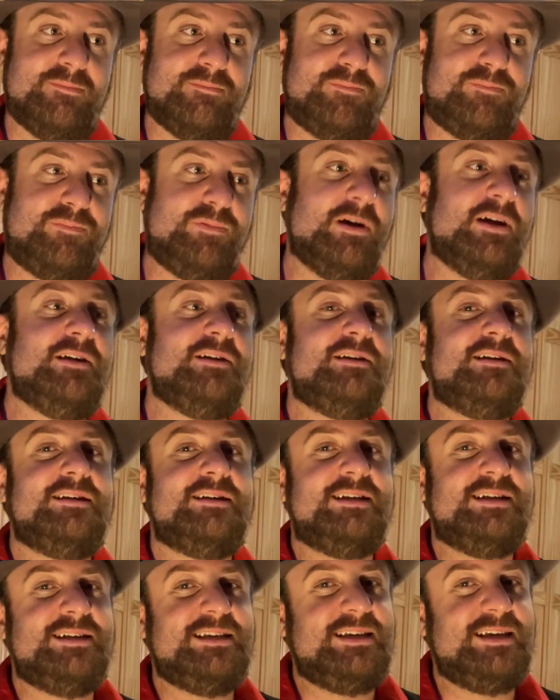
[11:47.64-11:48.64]
But
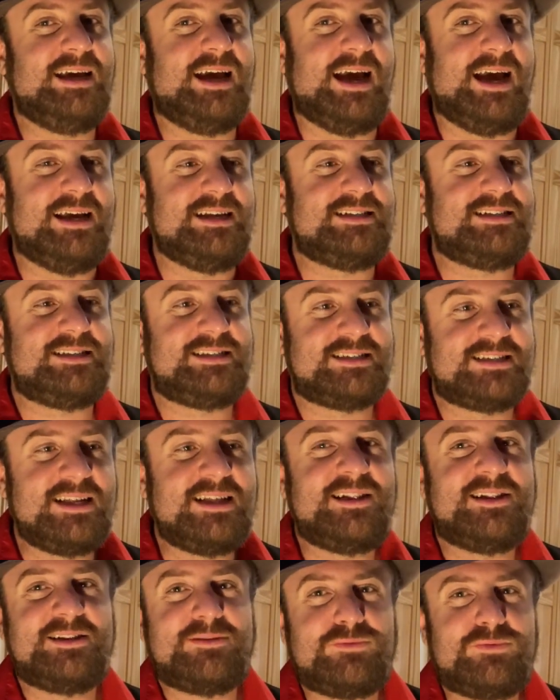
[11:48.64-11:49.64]
I
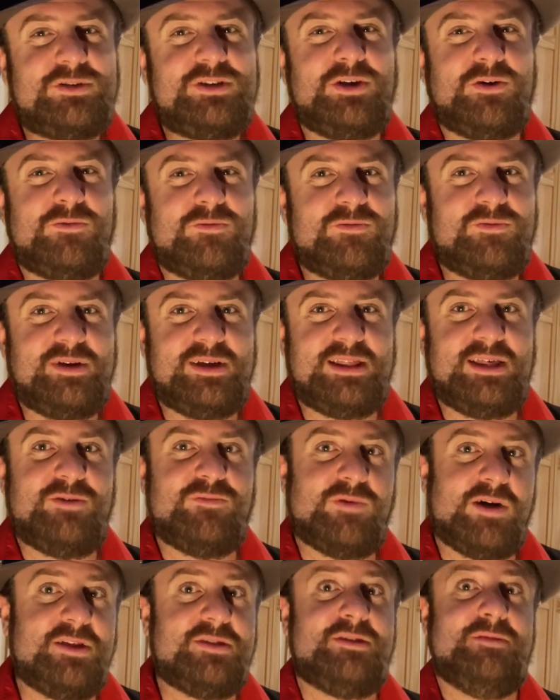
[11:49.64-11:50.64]
still don't really
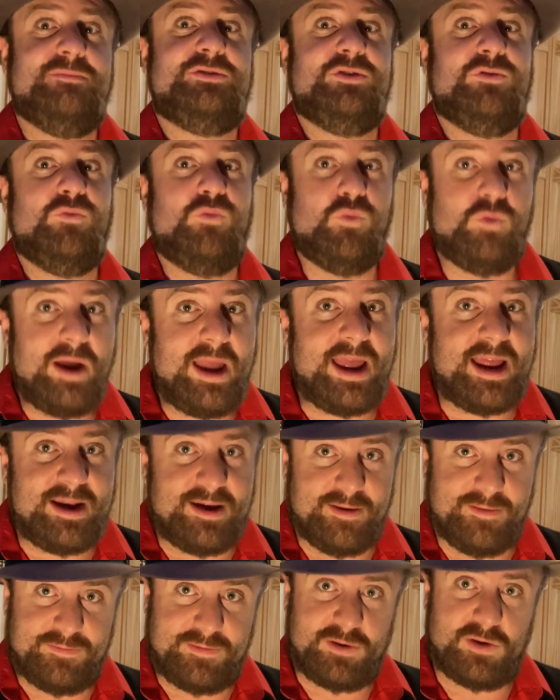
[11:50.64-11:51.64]
want them to win,
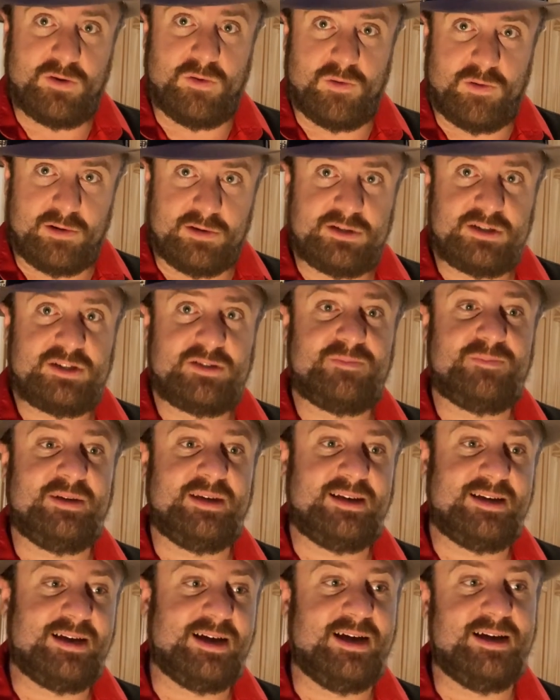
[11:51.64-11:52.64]
of course,
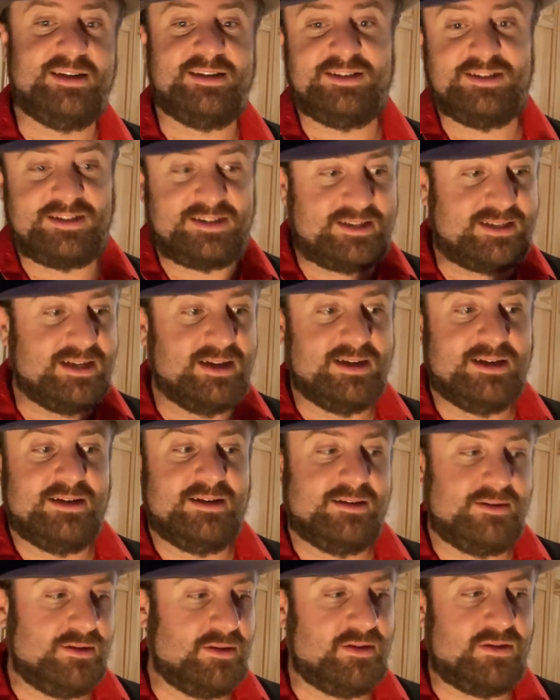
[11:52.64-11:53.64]
because
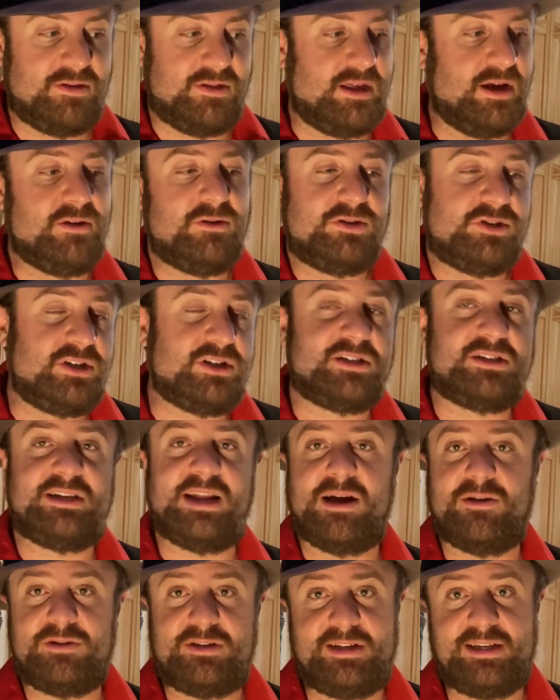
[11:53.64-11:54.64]
they're just
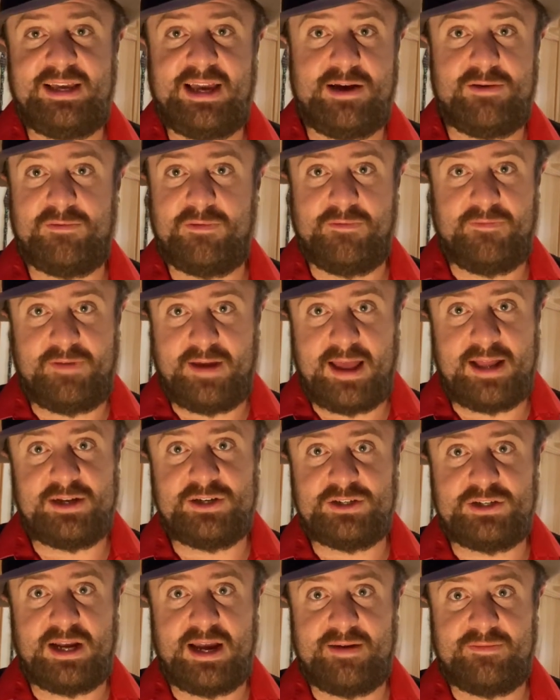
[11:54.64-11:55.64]
out to get
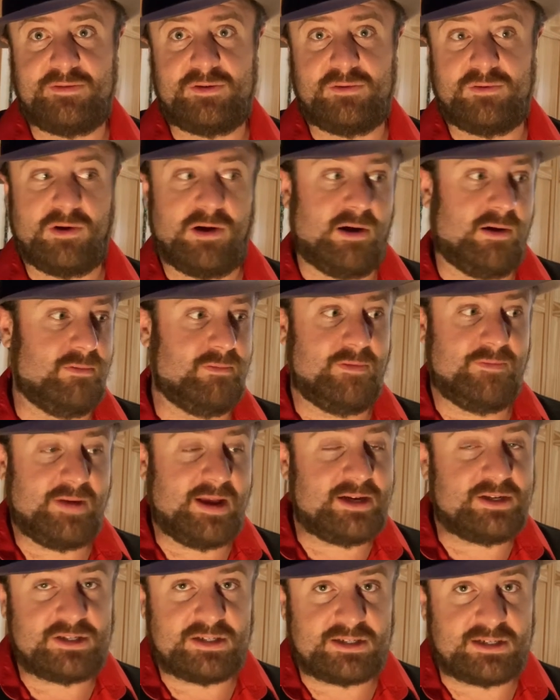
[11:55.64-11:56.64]
revenge after all.
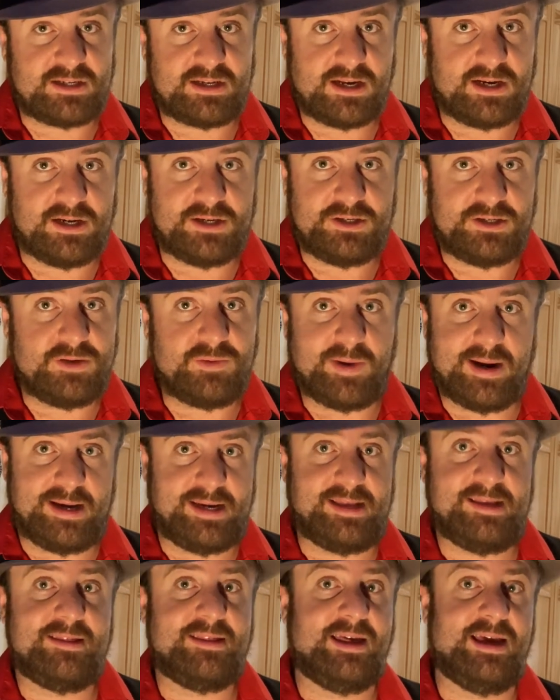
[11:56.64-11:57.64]
Revenge isn't going to do
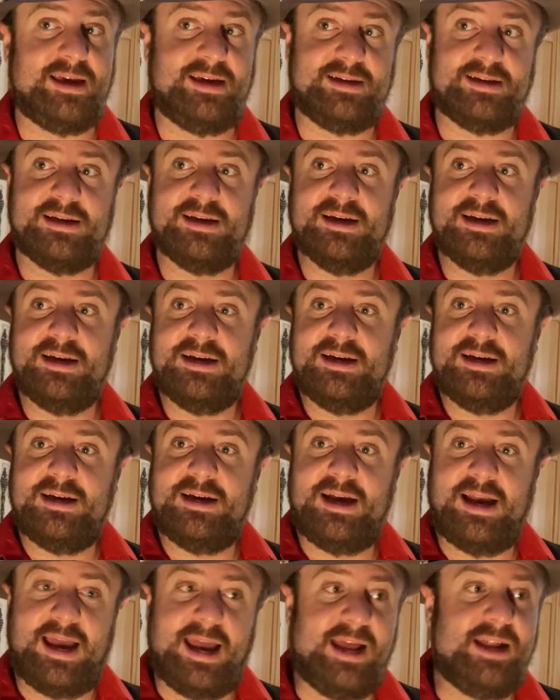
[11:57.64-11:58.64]
anything.
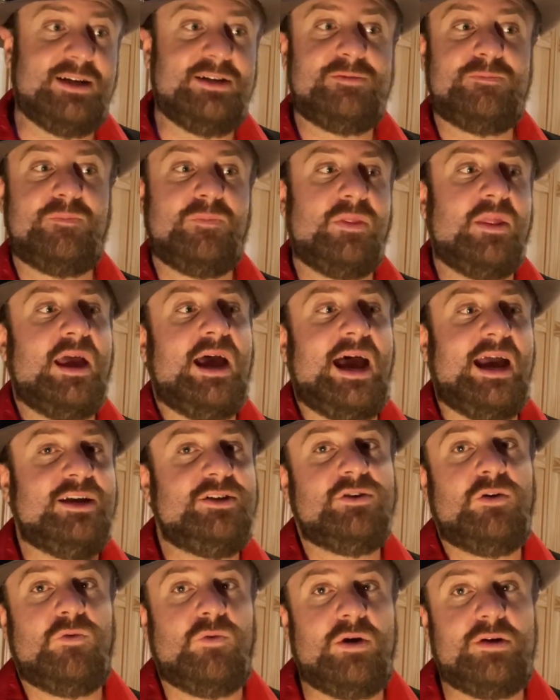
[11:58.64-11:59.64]
And I
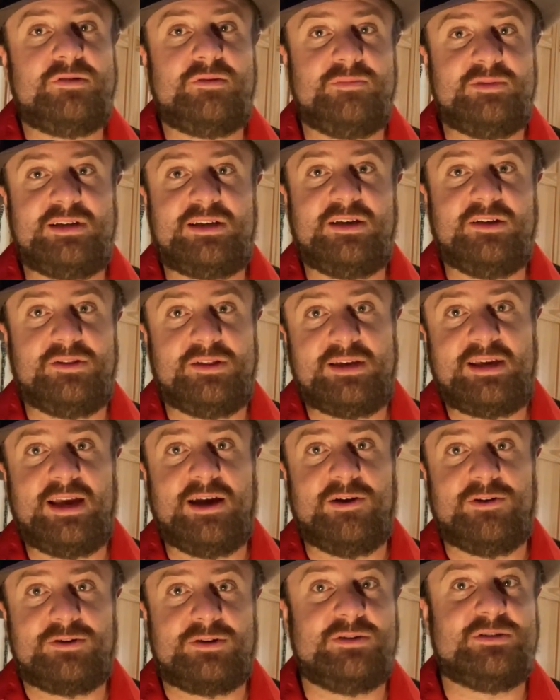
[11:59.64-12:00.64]
don't want them to kill the
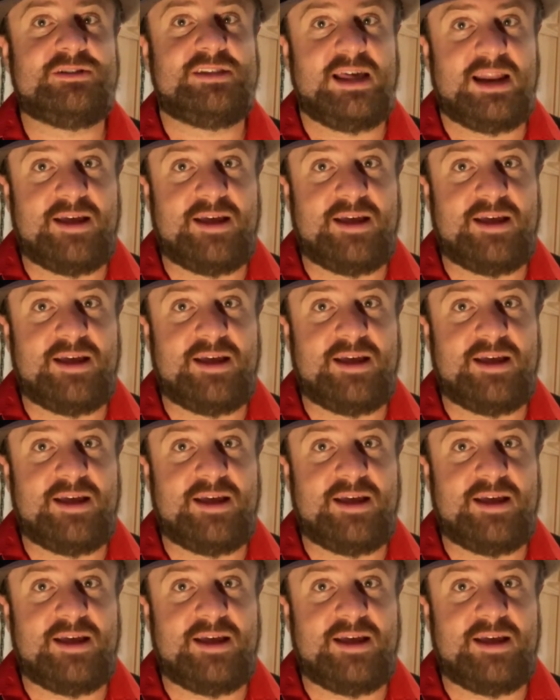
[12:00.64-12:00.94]
characters that